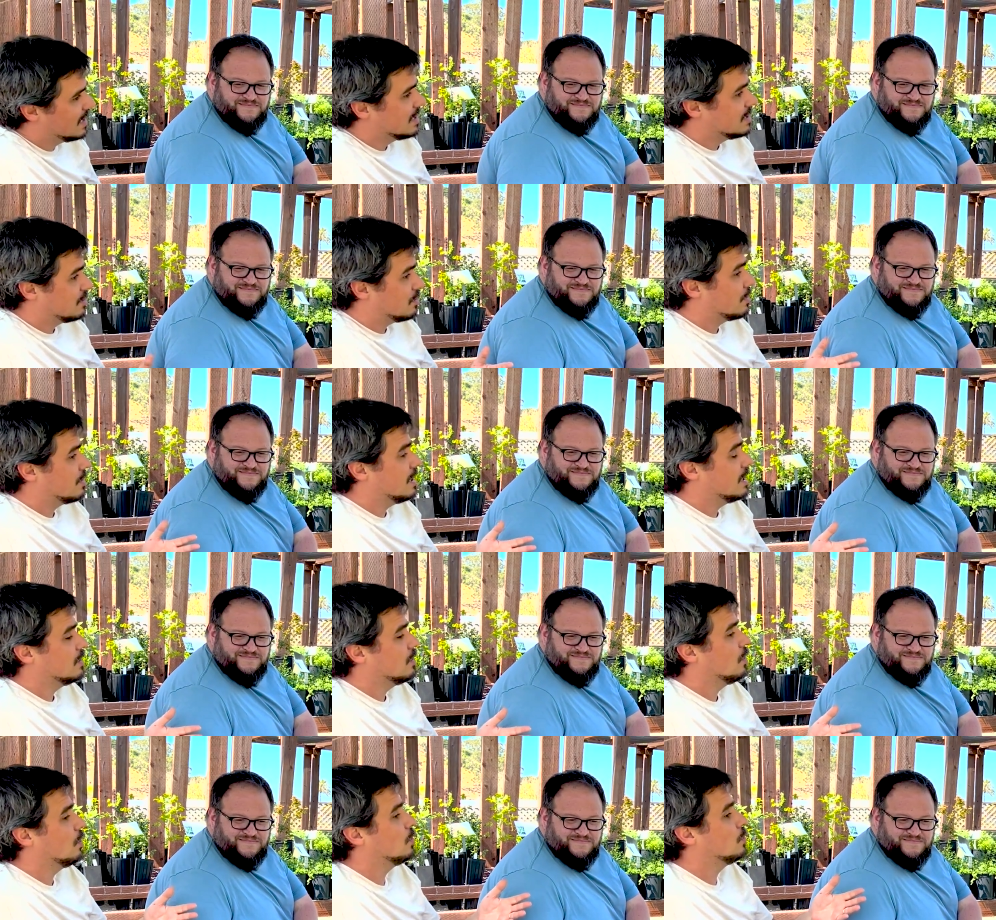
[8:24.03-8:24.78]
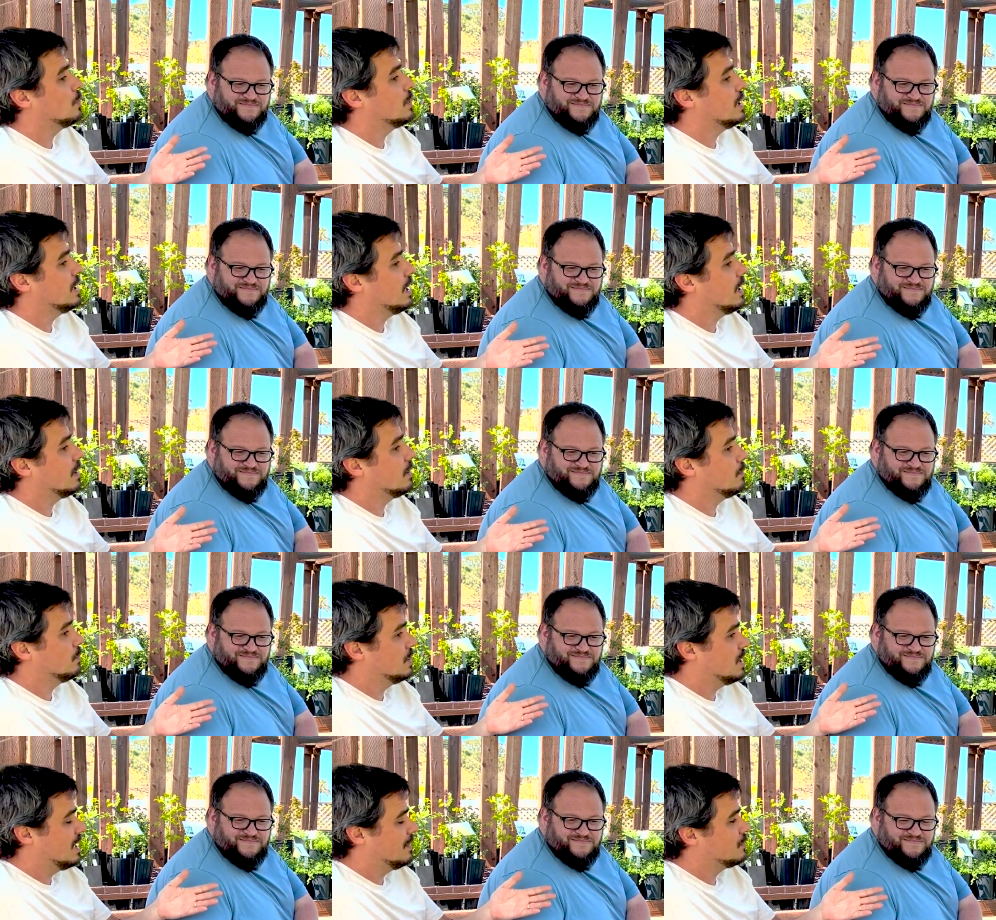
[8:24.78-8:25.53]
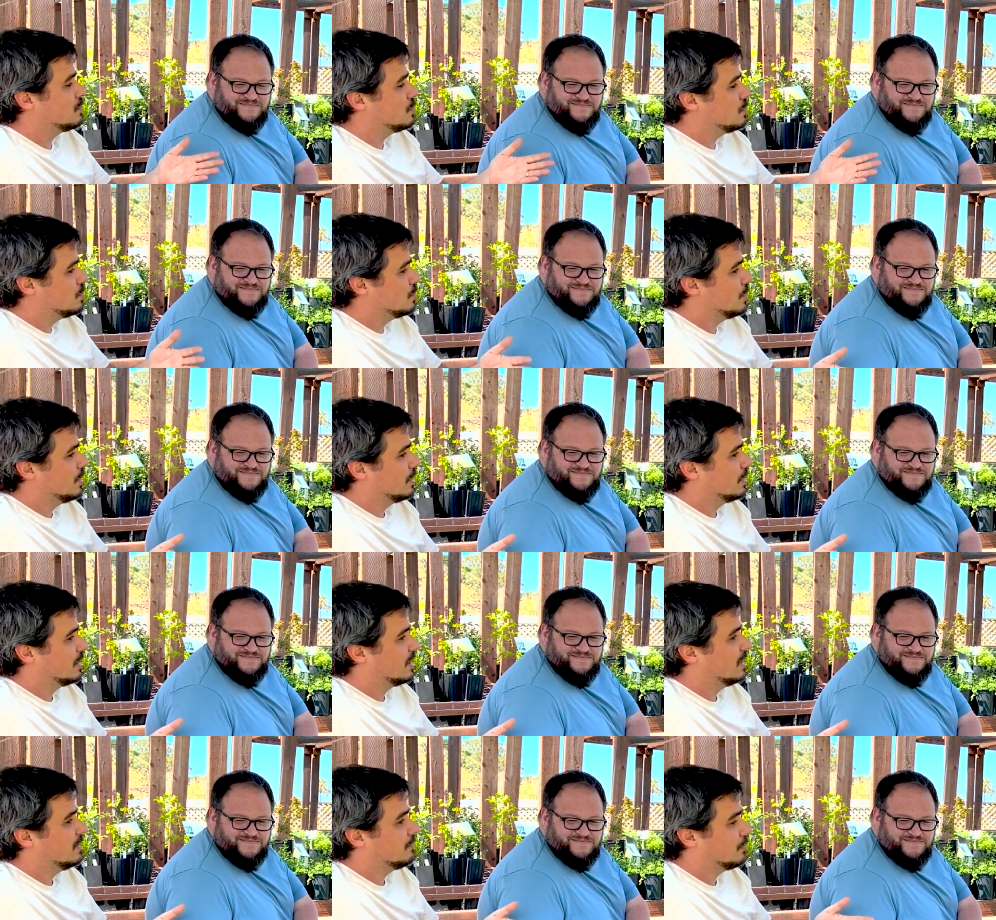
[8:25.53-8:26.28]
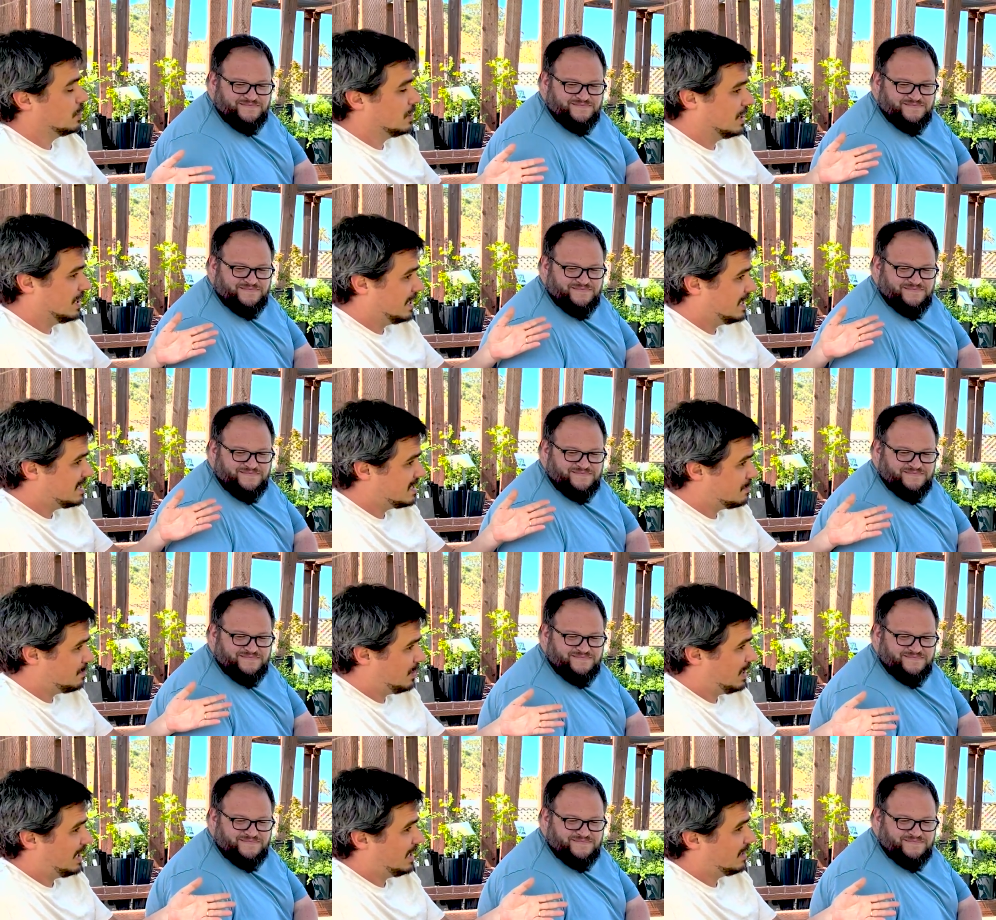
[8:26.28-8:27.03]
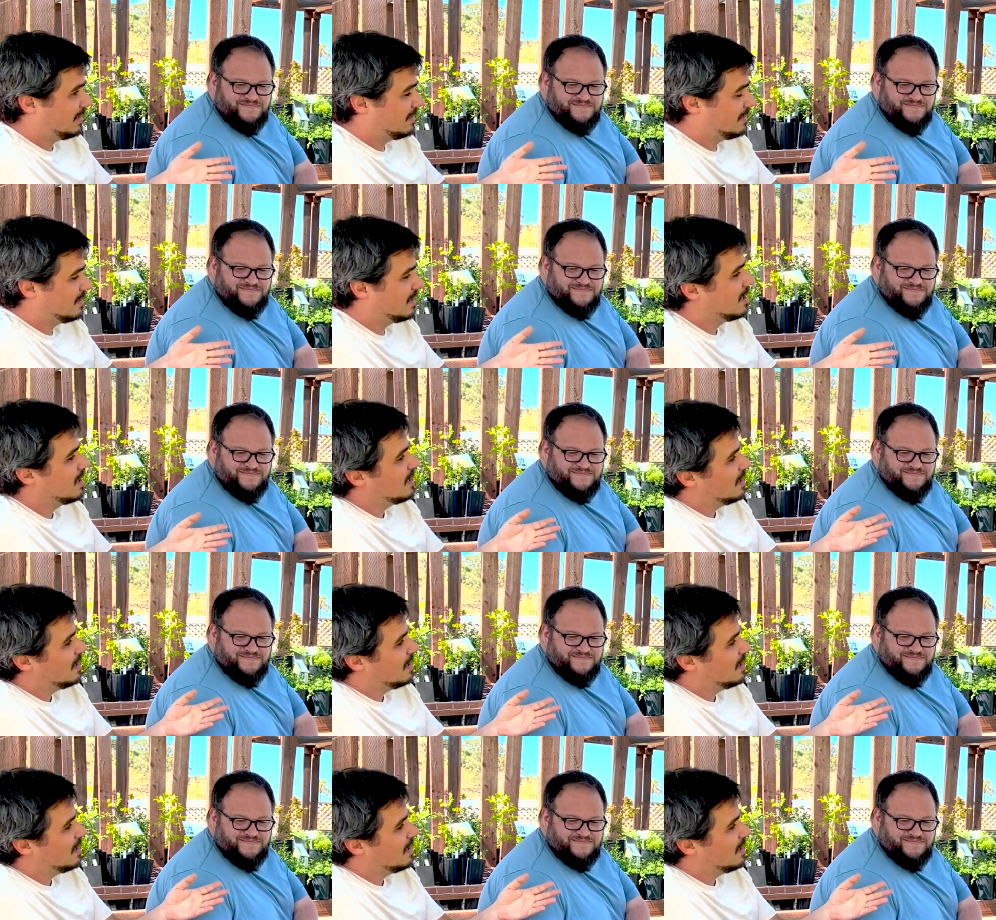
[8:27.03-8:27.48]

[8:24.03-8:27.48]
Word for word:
Speaker 1: so then all we ha- would have to do here in California is plant